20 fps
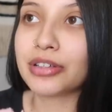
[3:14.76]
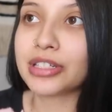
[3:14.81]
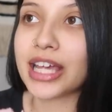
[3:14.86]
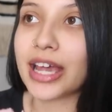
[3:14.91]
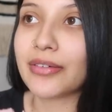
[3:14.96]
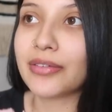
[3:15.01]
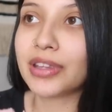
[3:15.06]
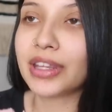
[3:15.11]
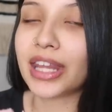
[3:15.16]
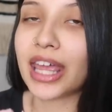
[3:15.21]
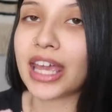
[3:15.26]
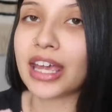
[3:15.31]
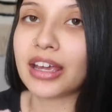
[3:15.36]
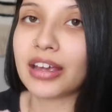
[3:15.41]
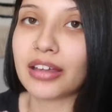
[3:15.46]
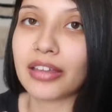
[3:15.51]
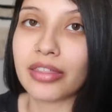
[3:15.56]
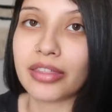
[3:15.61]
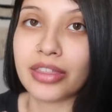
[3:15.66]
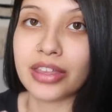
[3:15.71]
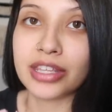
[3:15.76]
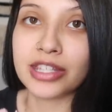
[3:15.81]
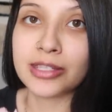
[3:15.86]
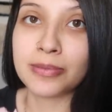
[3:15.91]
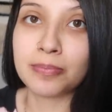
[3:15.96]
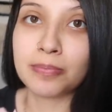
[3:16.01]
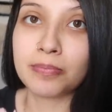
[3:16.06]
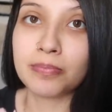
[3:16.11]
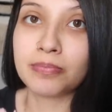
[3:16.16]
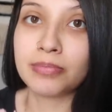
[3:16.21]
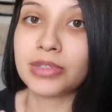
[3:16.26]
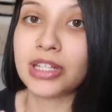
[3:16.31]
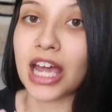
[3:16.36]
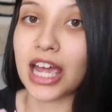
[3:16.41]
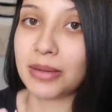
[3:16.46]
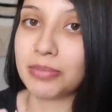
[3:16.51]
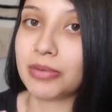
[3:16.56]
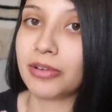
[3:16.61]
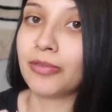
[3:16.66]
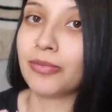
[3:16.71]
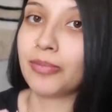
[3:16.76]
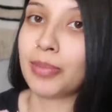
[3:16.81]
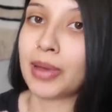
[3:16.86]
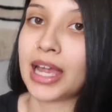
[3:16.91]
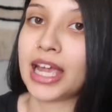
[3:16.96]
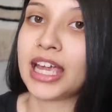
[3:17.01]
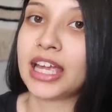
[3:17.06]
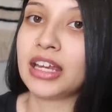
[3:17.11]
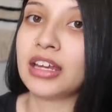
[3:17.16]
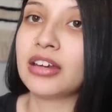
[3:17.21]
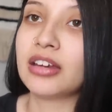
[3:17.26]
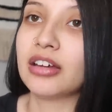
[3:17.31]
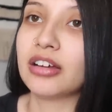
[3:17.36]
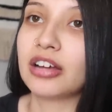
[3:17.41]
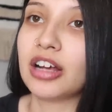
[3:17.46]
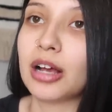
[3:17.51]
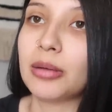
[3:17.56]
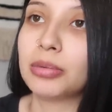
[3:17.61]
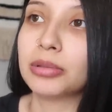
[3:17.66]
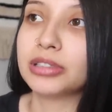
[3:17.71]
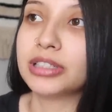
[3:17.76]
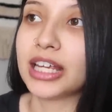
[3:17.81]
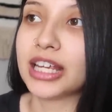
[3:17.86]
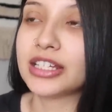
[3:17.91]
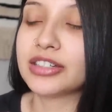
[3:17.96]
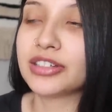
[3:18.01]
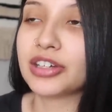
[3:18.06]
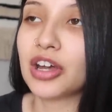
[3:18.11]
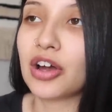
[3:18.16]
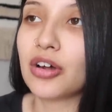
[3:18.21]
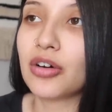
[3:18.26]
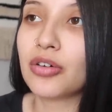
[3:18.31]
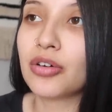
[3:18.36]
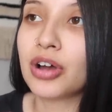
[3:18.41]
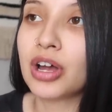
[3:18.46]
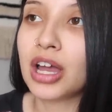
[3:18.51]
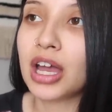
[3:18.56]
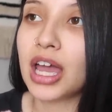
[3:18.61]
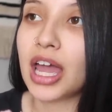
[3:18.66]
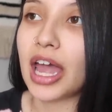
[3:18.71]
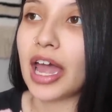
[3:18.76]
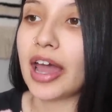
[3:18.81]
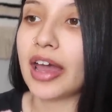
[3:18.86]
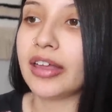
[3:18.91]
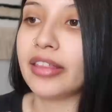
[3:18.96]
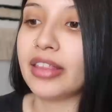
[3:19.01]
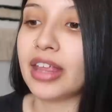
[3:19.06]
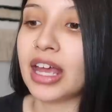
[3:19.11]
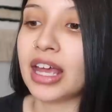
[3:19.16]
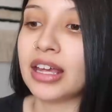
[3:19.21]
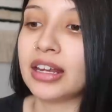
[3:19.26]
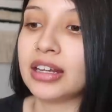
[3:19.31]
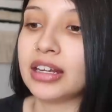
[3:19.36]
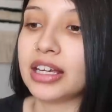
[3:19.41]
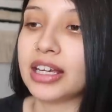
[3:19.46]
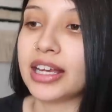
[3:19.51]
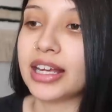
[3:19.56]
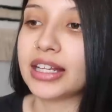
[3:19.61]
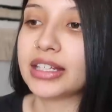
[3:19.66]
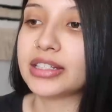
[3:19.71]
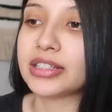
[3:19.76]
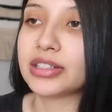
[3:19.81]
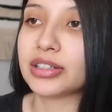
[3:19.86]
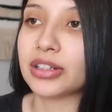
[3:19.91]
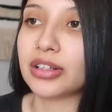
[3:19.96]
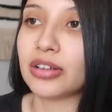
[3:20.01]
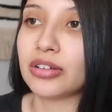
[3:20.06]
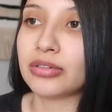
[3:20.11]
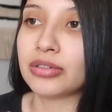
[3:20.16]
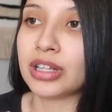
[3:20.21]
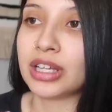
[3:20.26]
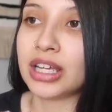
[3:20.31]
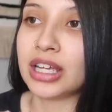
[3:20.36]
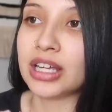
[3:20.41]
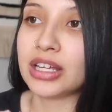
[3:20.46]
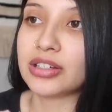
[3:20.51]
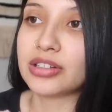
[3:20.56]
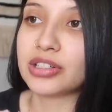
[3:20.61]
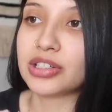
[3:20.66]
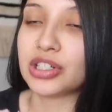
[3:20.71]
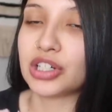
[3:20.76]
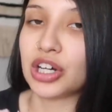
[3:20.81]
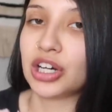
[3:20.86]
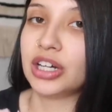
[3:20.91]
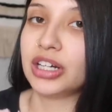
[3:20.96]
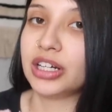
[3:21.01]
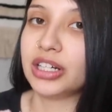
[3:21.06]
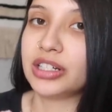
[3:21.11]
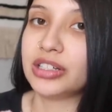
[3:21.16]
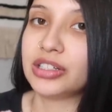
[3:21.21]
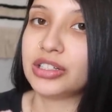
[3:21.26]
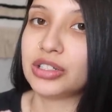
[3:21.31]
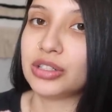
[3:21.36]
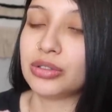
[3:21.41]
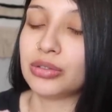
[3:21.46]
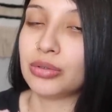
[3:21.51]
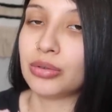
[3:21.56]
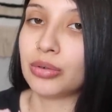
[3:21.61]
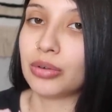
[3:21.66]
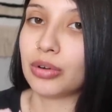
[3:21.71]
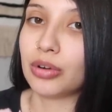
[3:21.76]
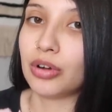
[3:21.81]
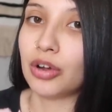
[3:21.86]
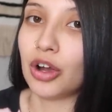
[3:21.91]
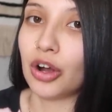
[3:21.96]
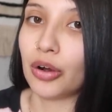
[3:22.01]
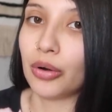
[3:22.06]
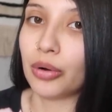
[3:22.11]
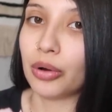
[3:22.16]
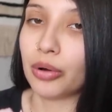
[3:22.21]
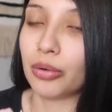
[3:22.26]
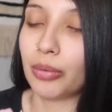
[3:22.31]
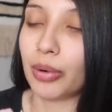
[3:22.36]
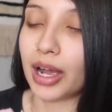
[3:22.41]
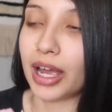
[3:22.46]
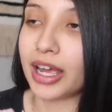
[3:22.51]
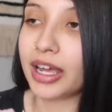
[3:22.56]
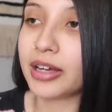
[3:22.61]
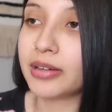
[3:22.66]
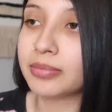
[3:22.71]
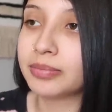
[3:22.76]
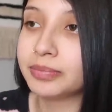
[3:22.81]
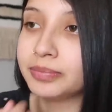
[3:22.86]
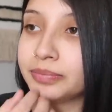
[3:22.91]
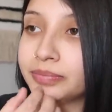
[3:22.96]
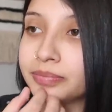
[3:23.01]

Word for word: was having like this type of pain a couple days ago and then it slowly started to go away.